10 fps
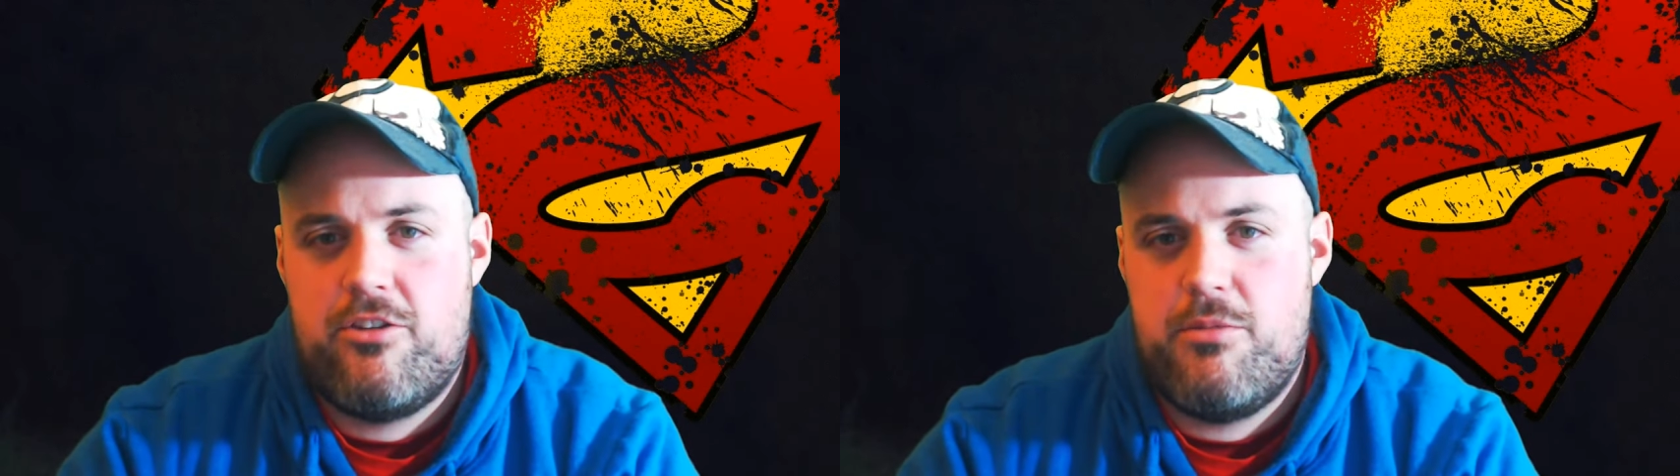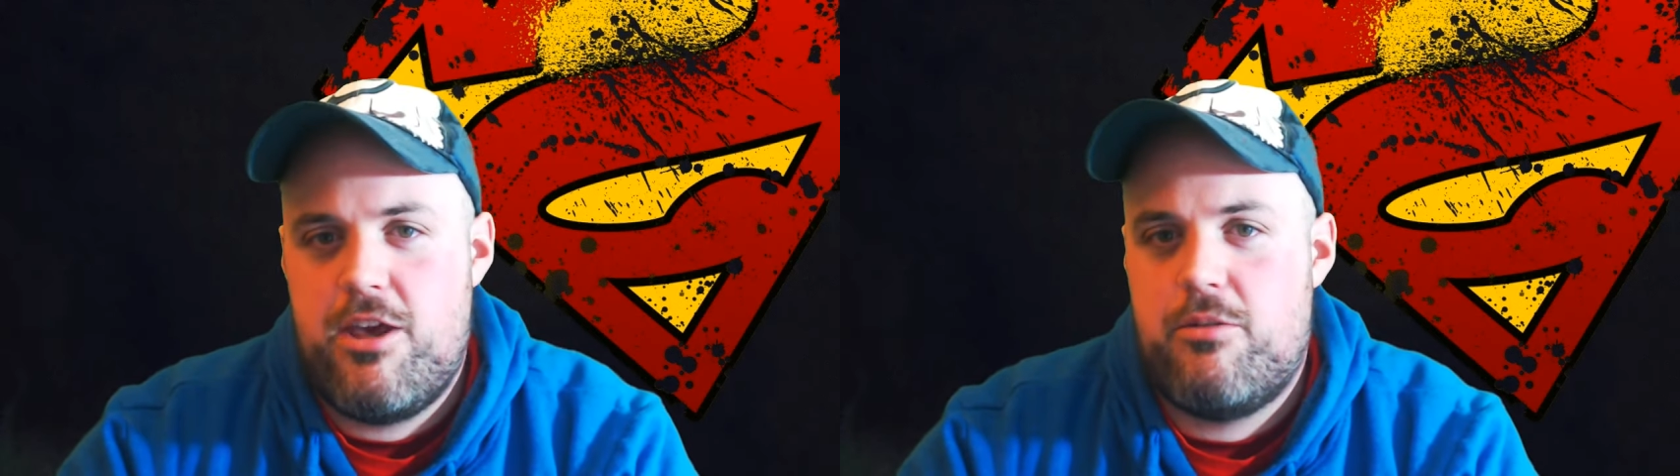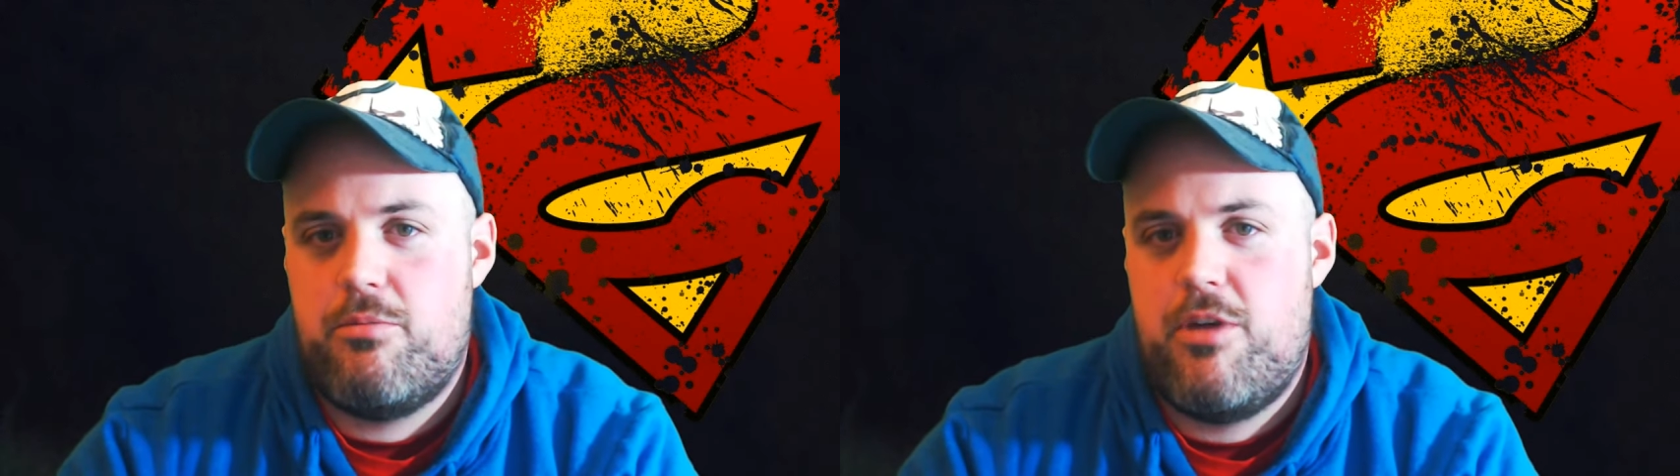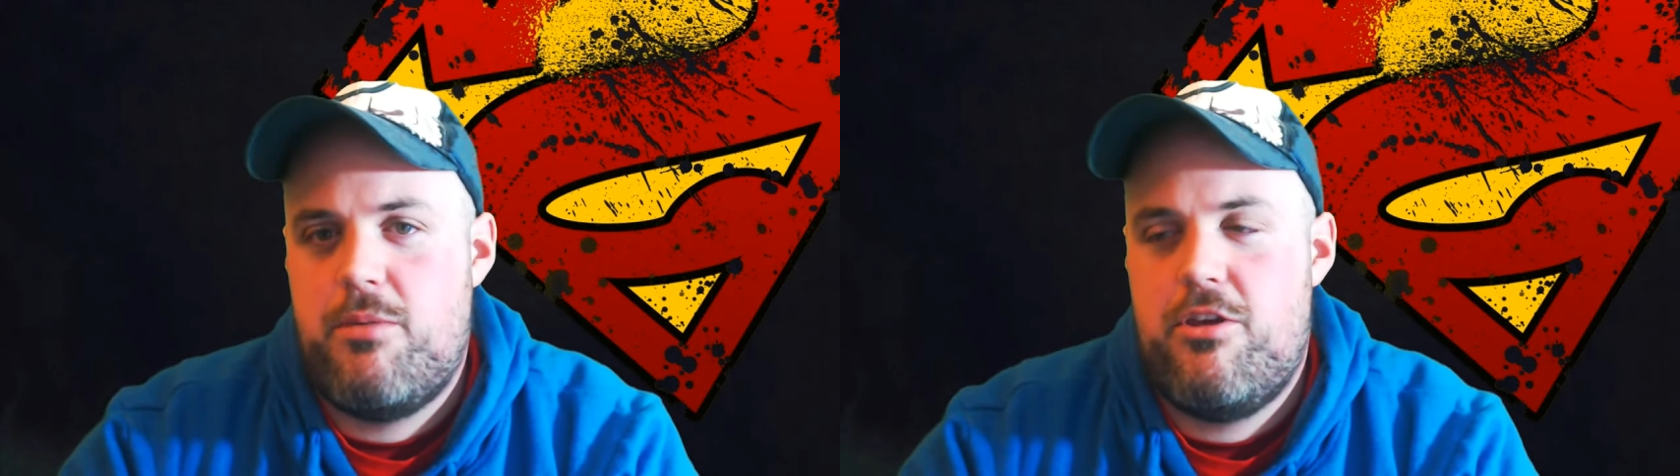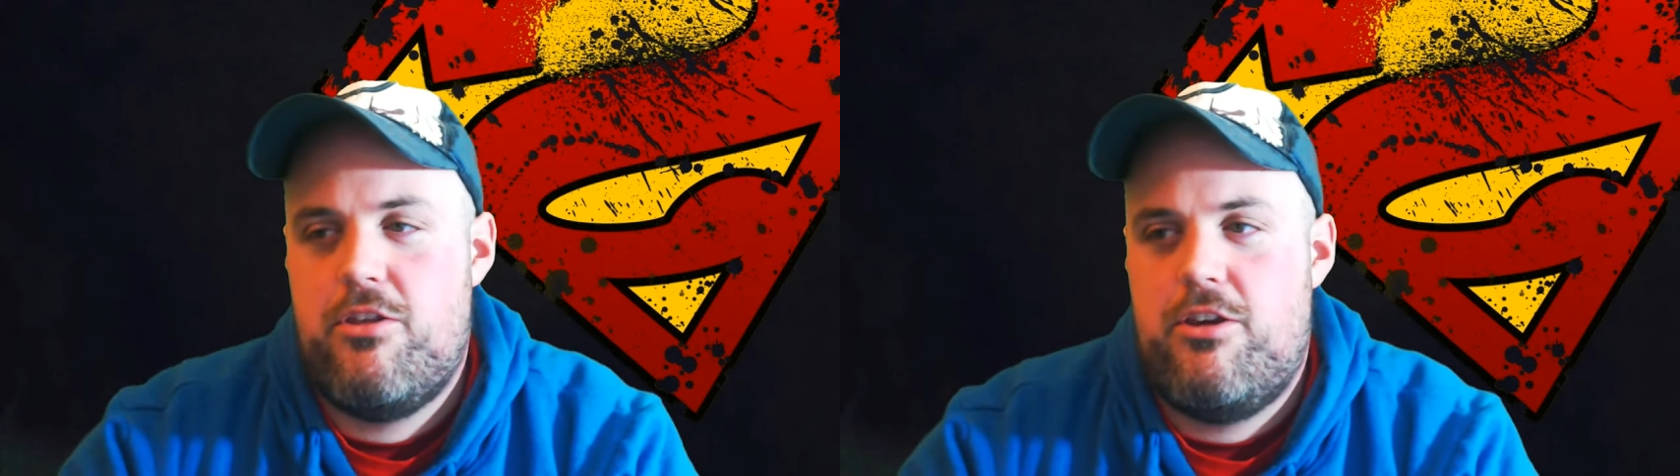to make
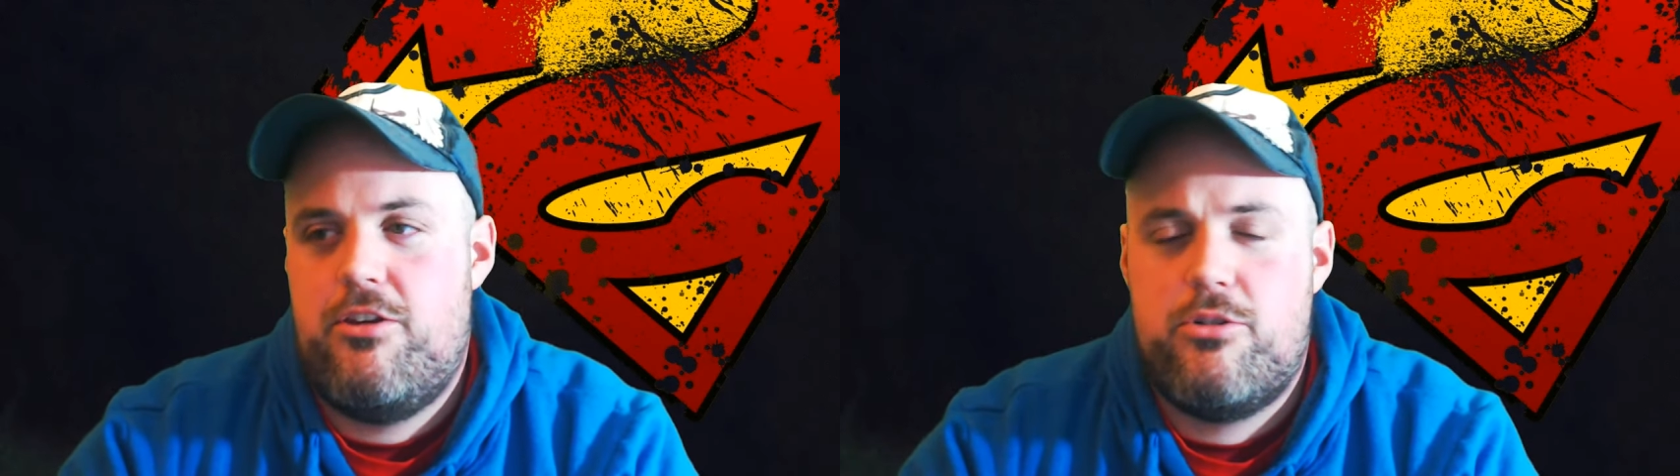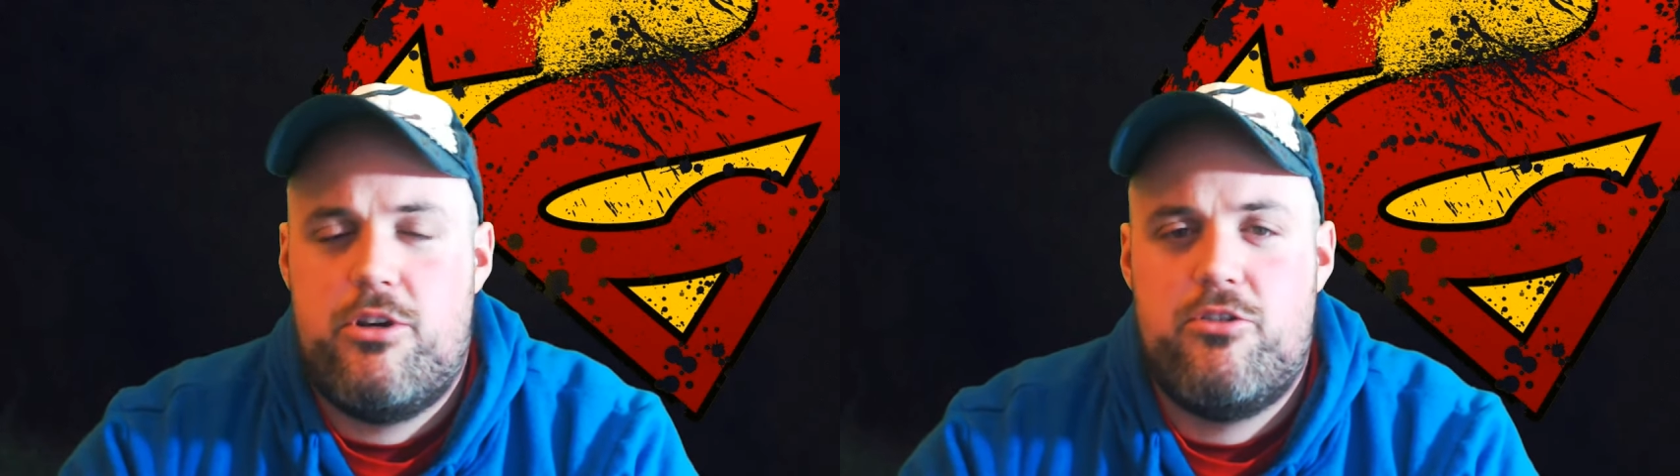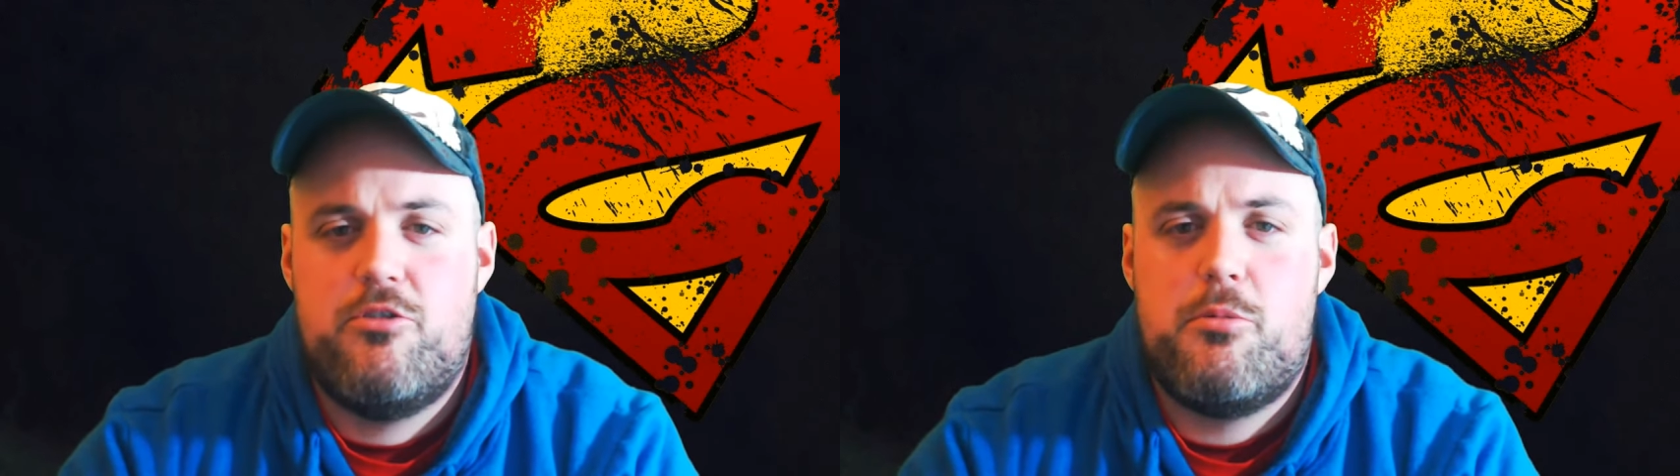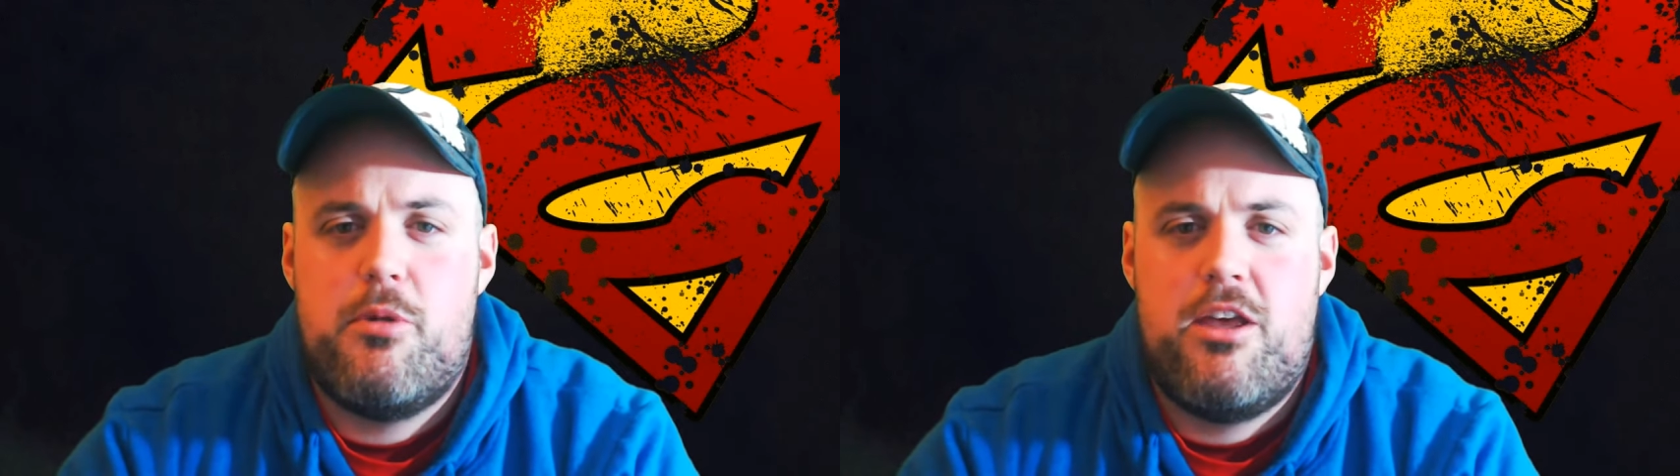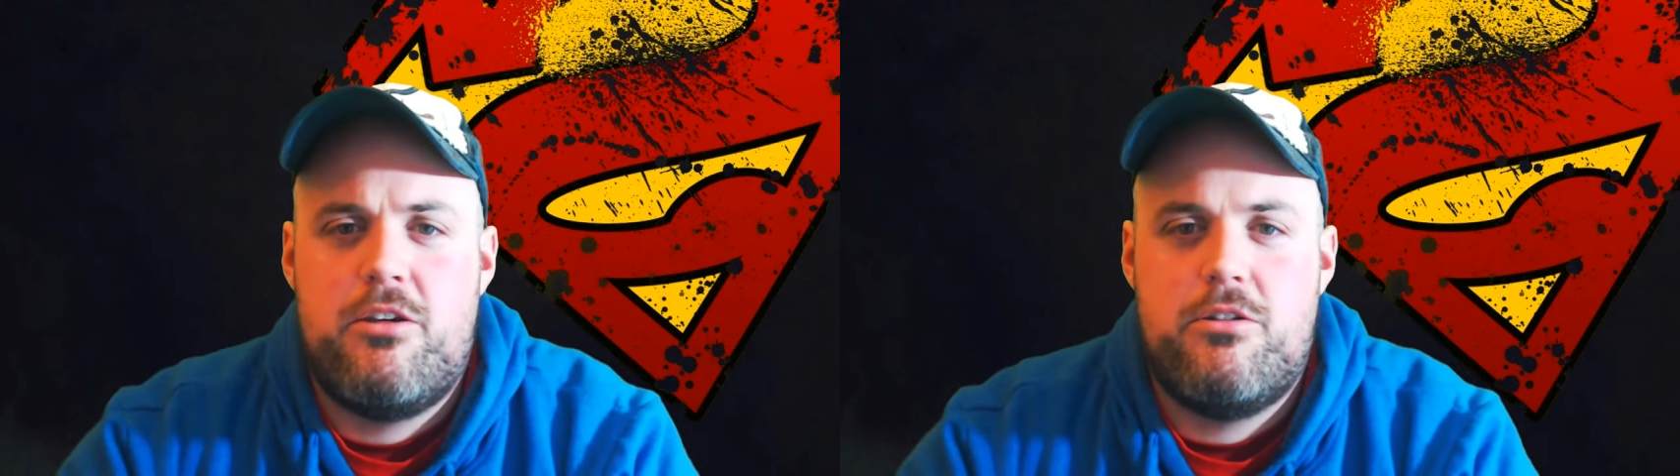might be the history of
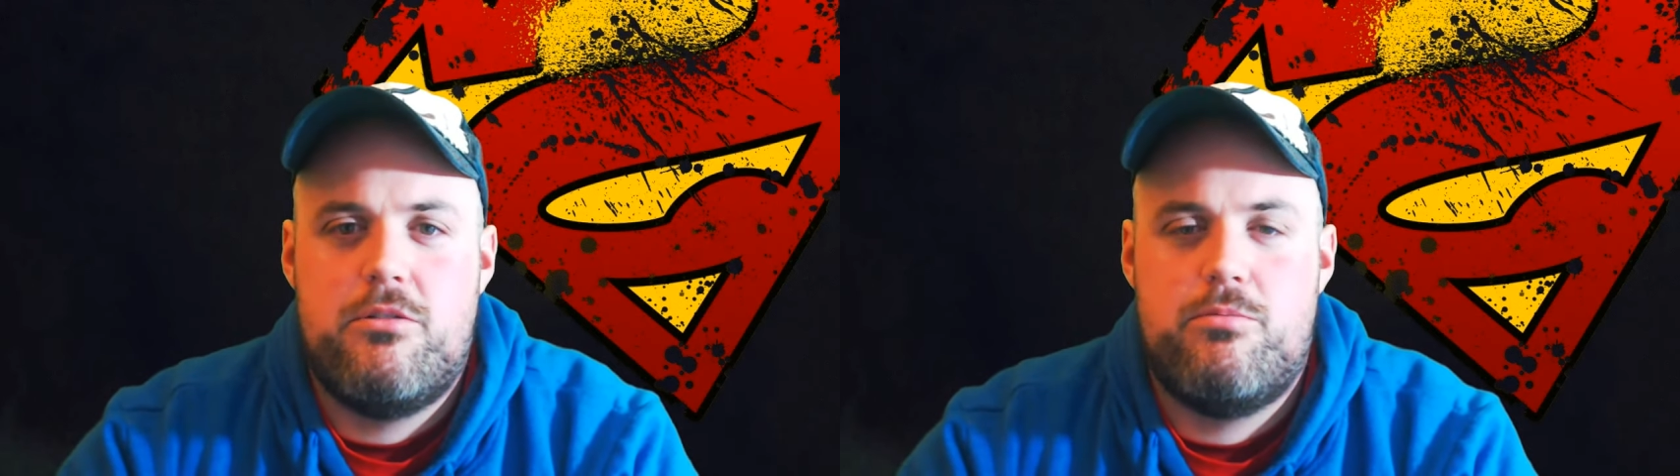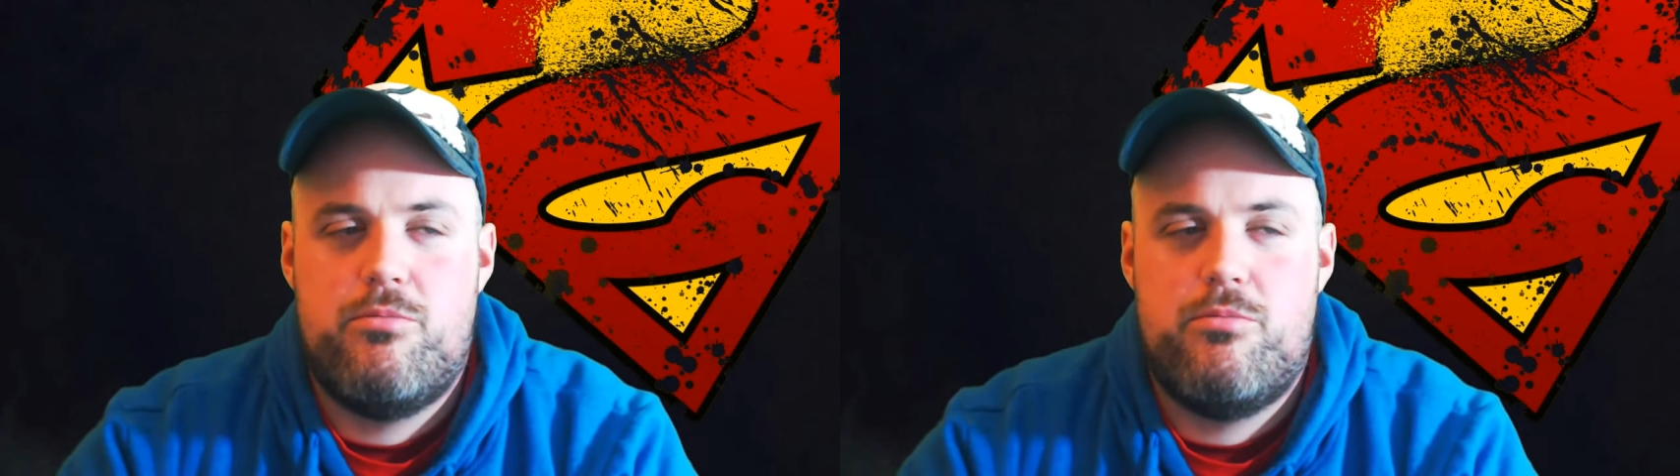Superman,